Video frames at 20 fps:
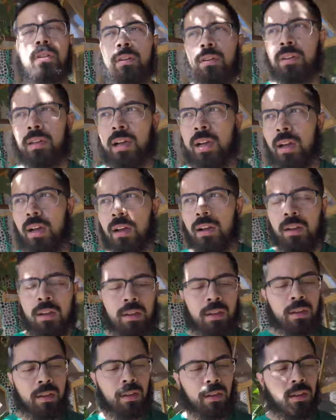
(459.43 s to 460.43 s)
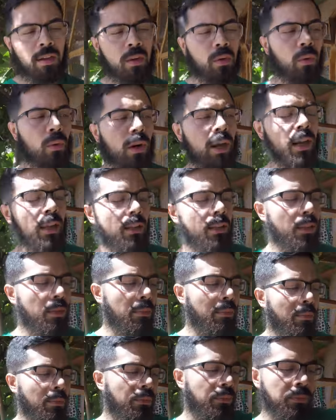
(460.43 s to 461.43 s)
Not
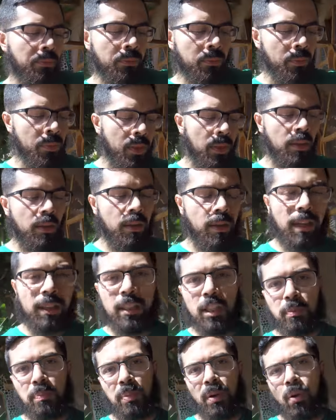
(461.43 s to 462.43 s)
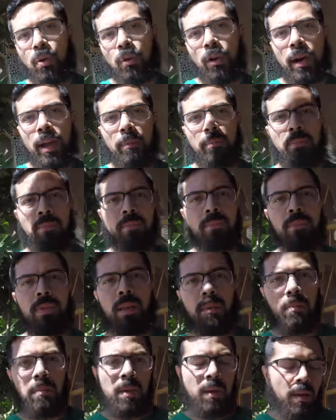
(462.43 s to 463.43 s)
this program that